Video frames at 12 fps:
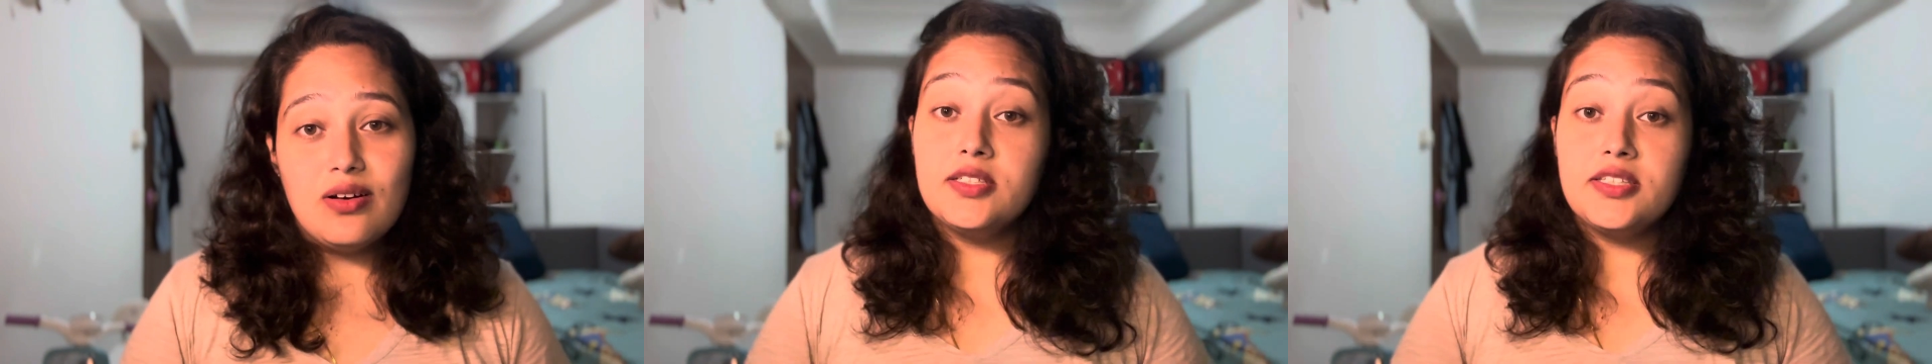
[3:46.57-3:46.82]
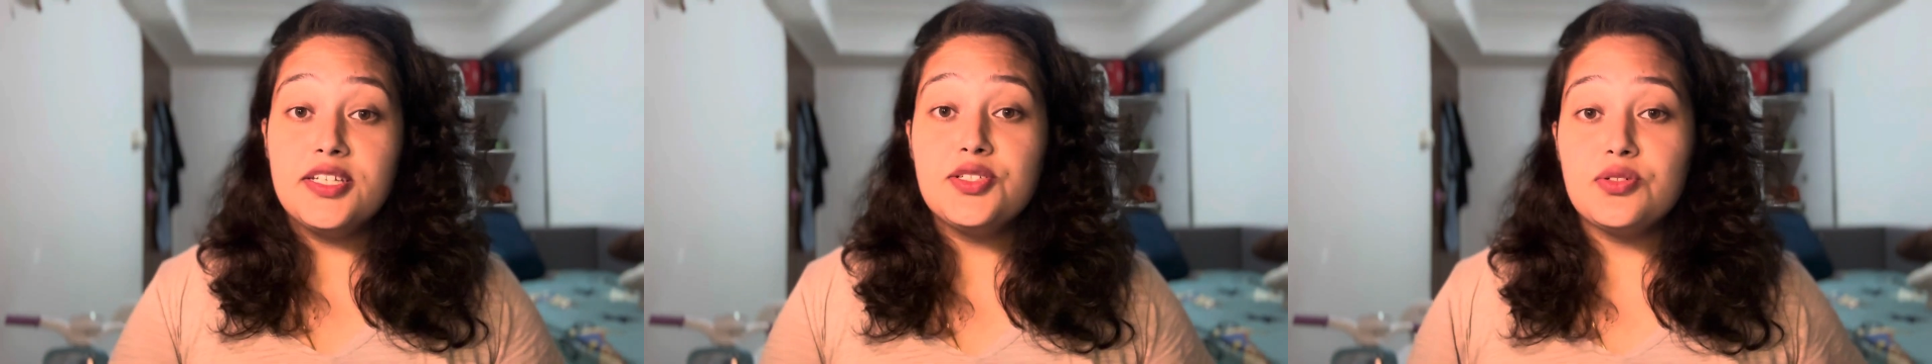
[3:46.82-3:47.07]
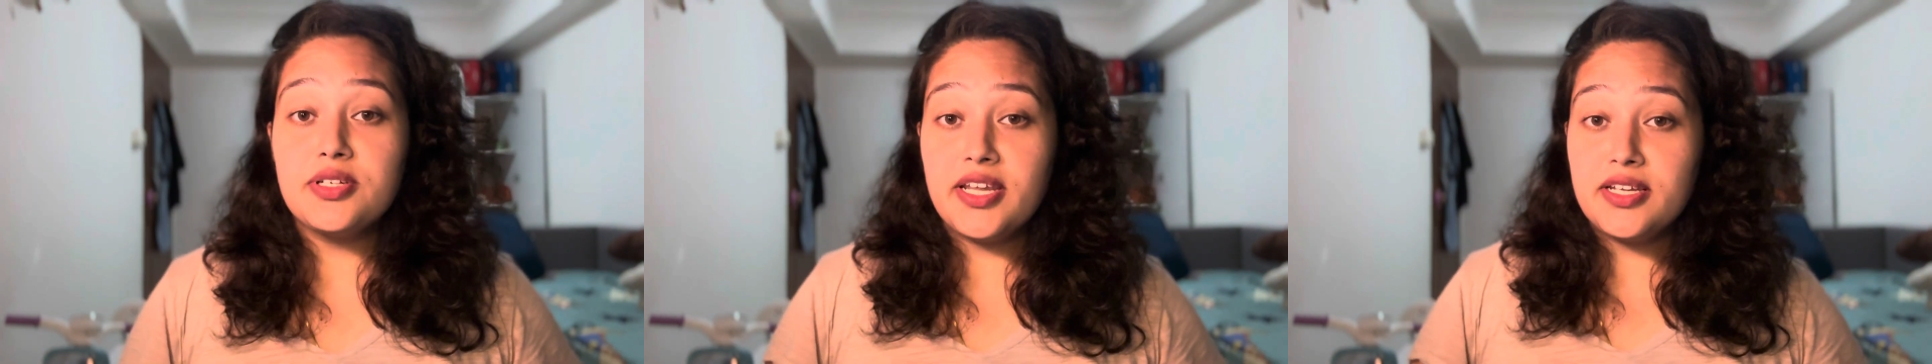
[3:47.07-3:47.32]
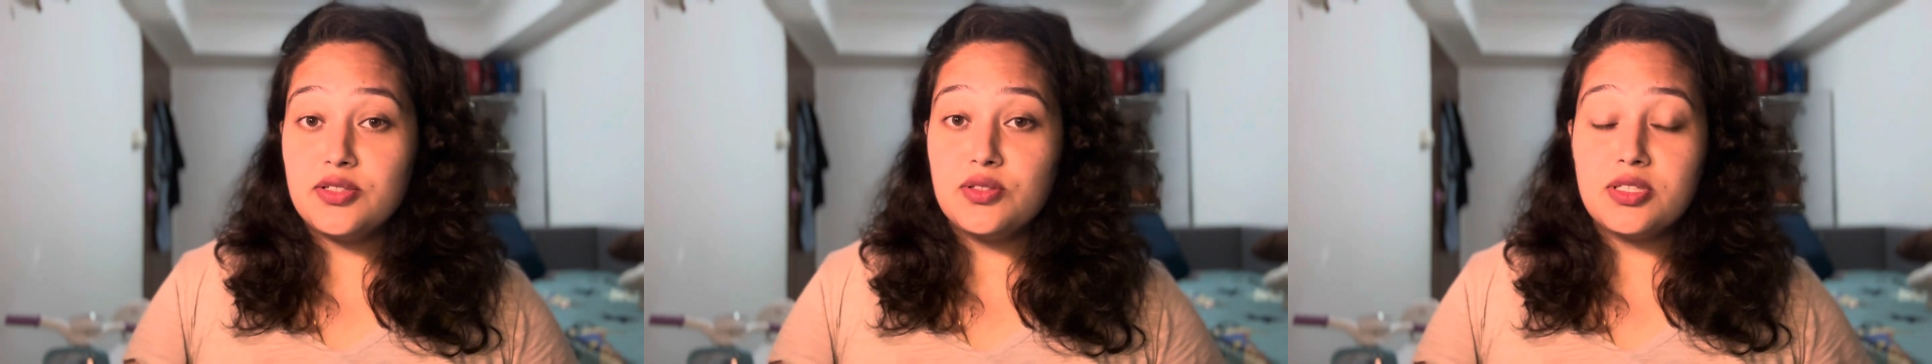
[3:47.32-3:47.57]
The thing to take
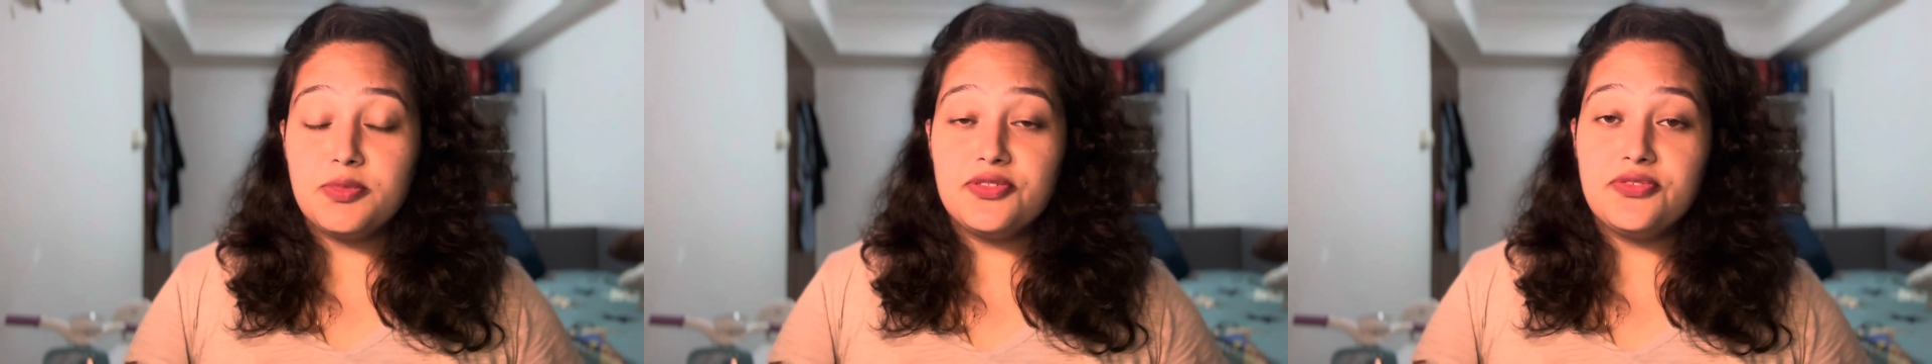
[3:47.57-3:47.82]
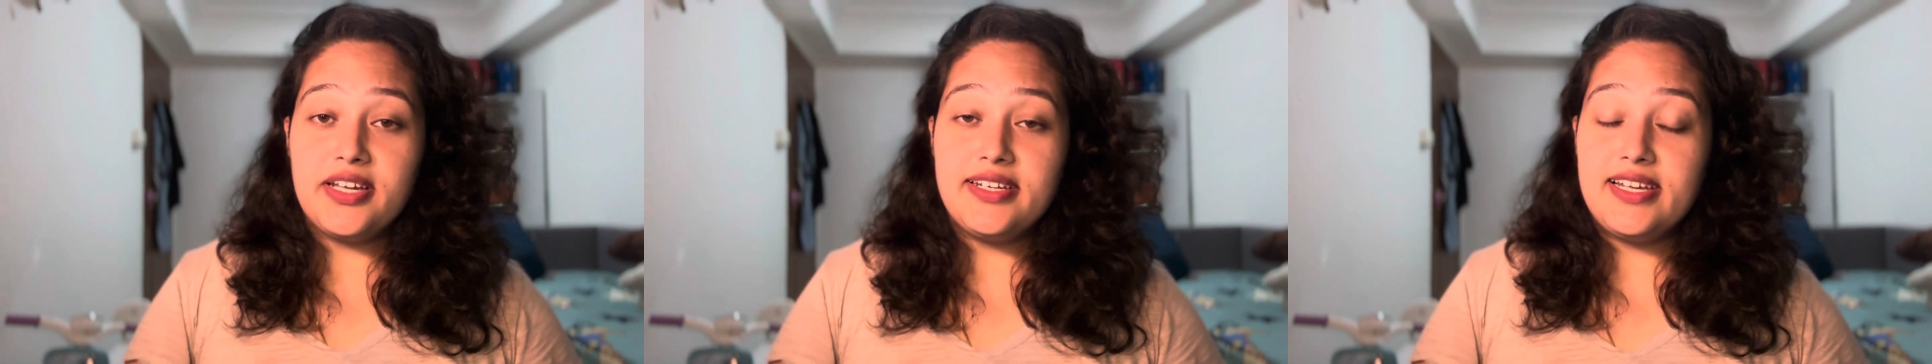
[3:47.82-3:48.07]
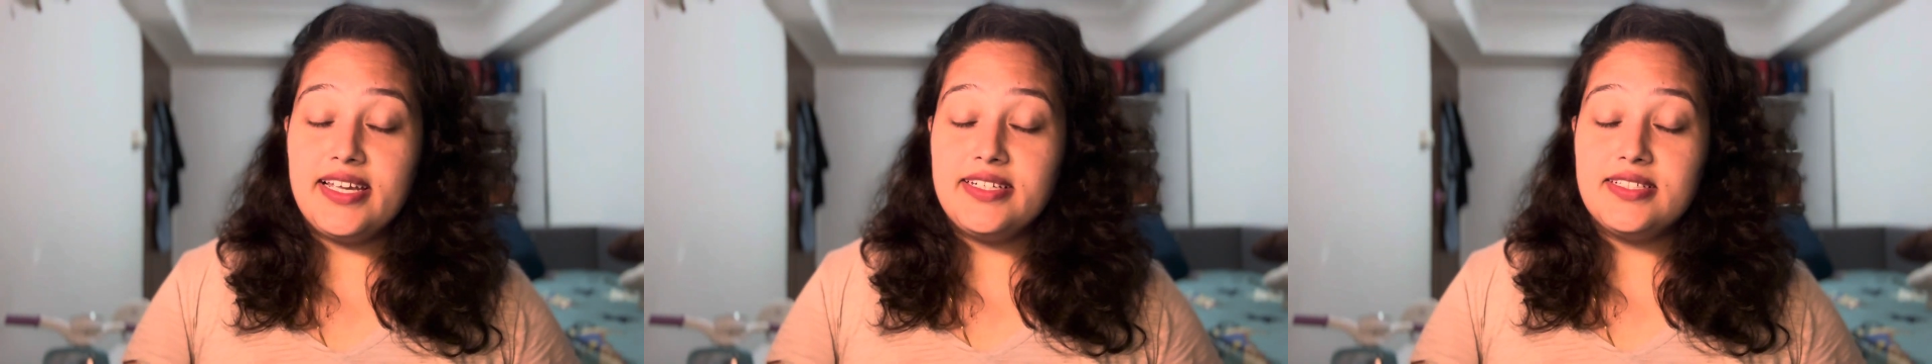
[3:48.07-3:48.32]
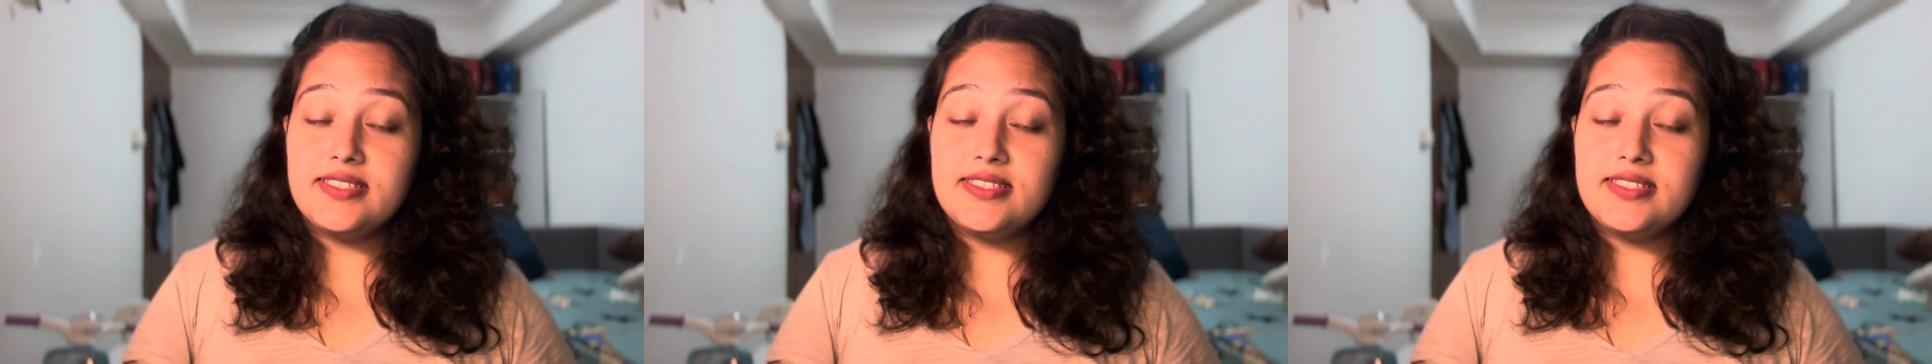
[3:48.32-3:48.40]
note about fine liners